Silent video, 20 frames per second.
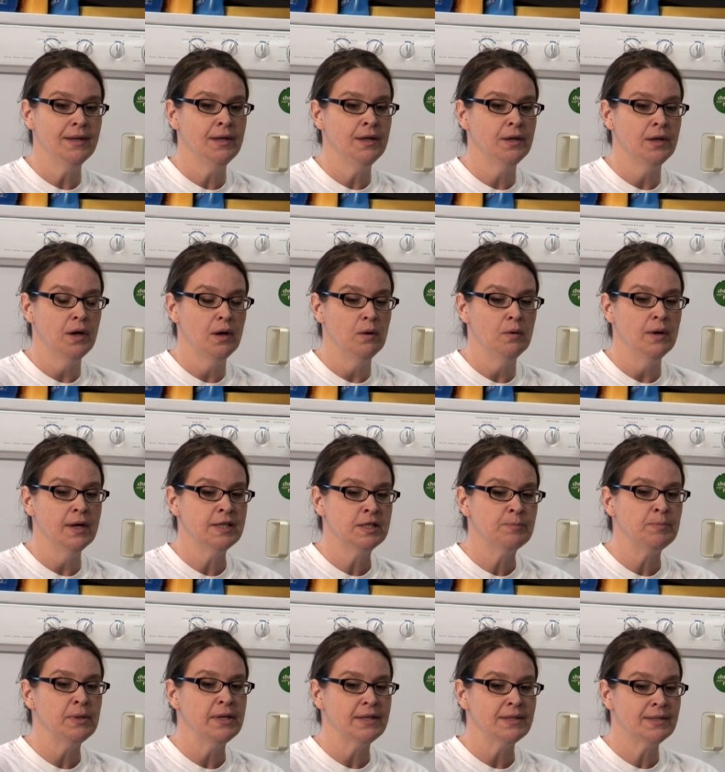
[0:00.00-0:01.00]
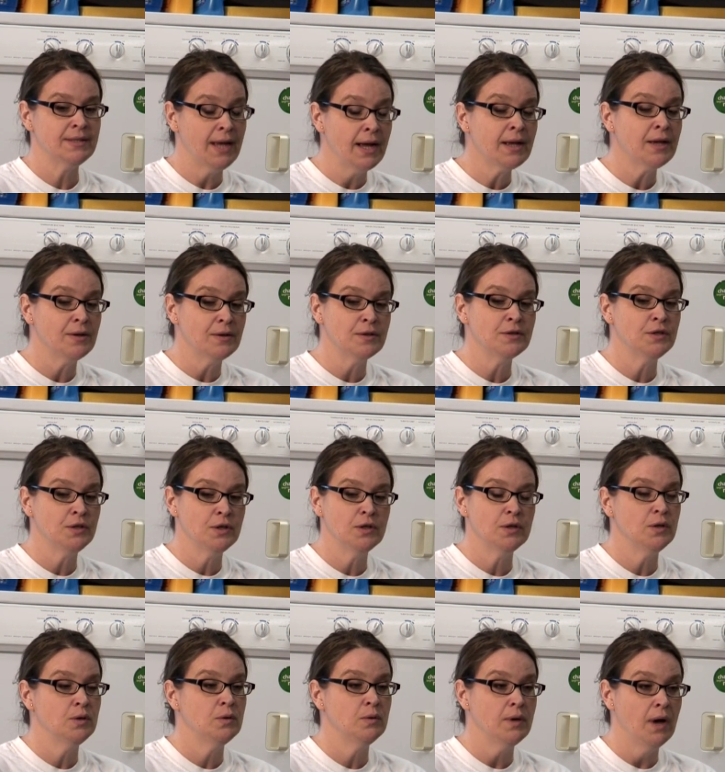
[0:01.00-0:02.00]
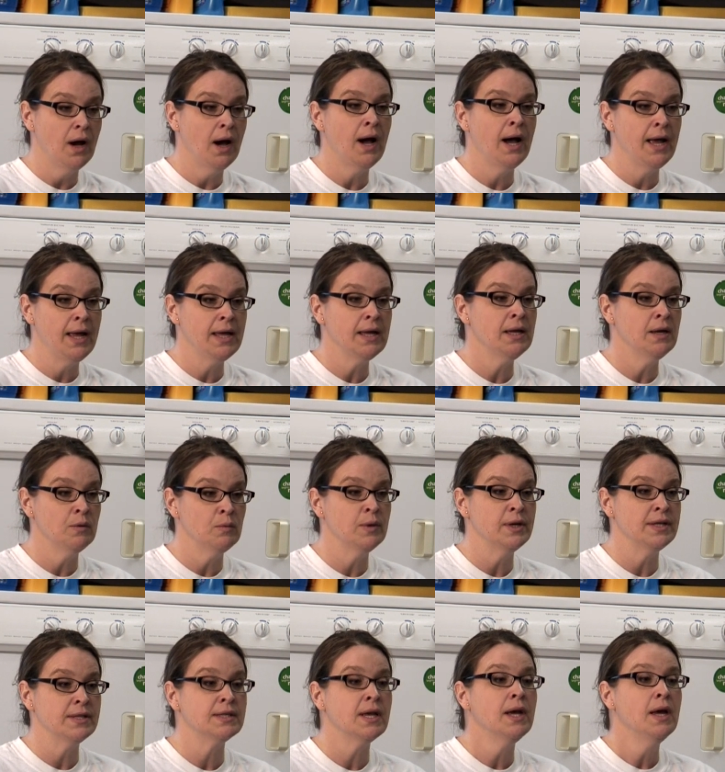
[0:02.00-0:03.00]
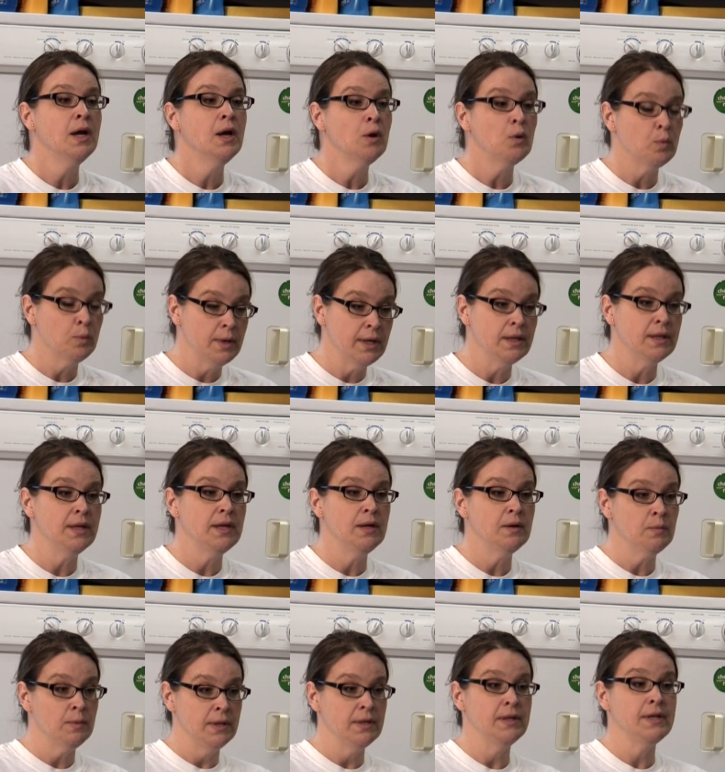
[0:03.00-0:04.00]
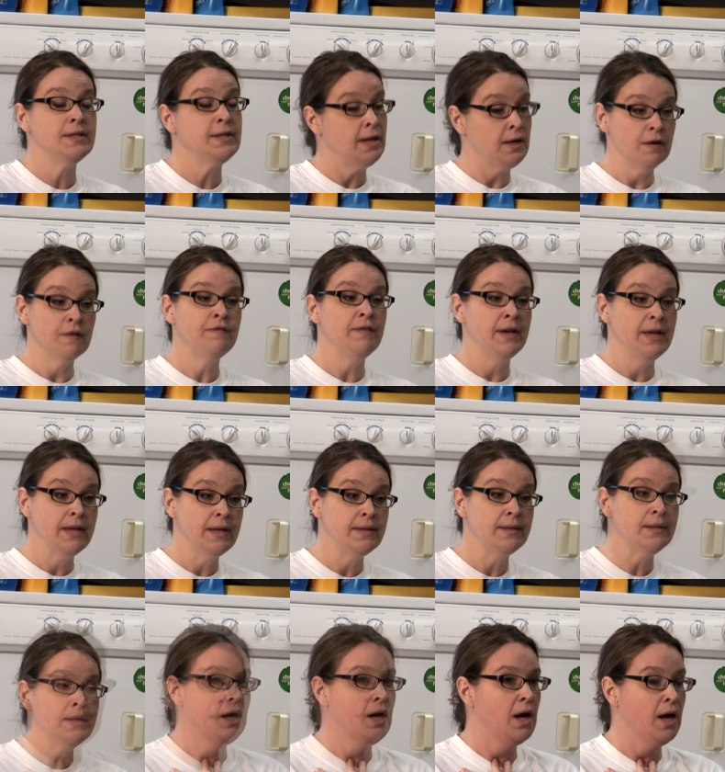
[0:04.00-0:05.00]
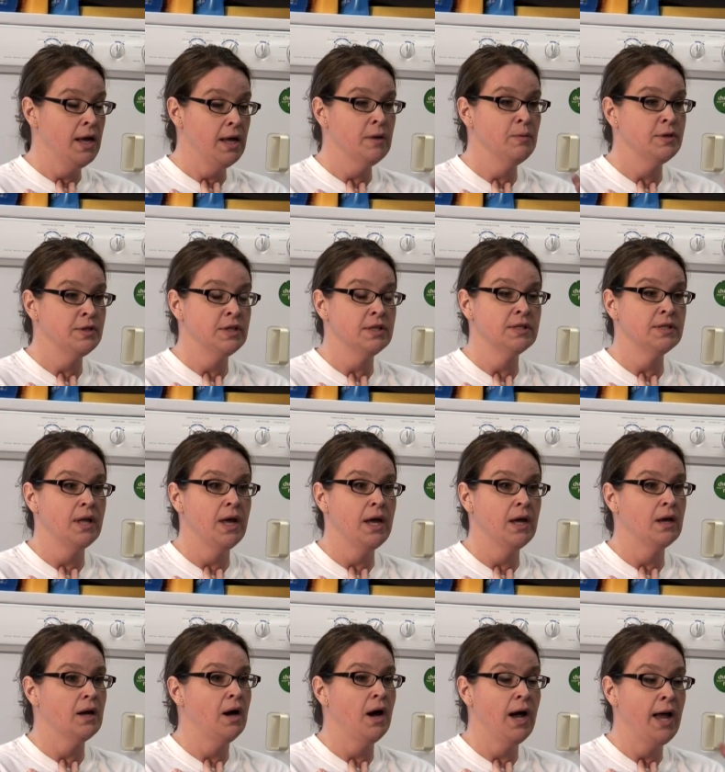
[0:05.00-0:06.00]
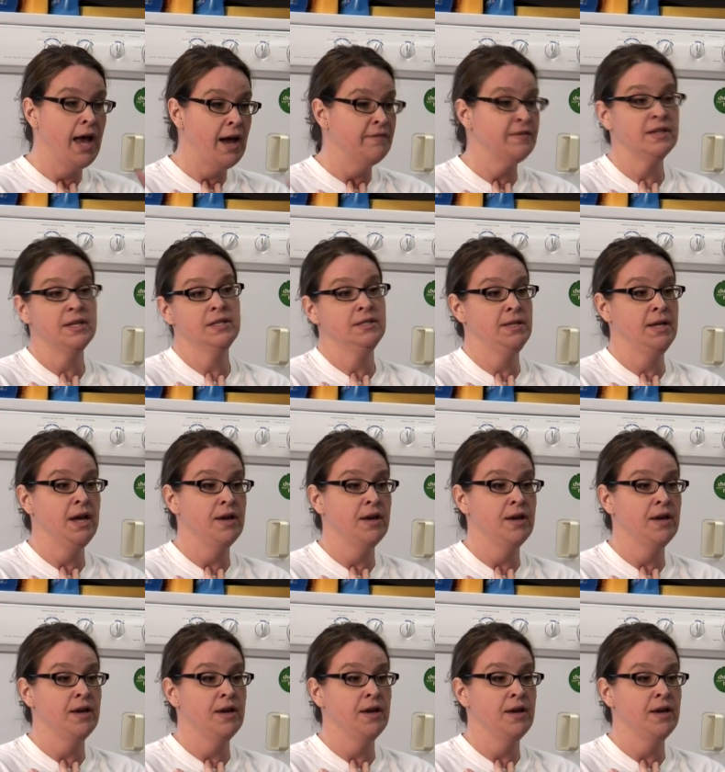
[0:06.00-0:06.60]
you know, a split second or two, it was really, really terrifying. It was just like, I have to get to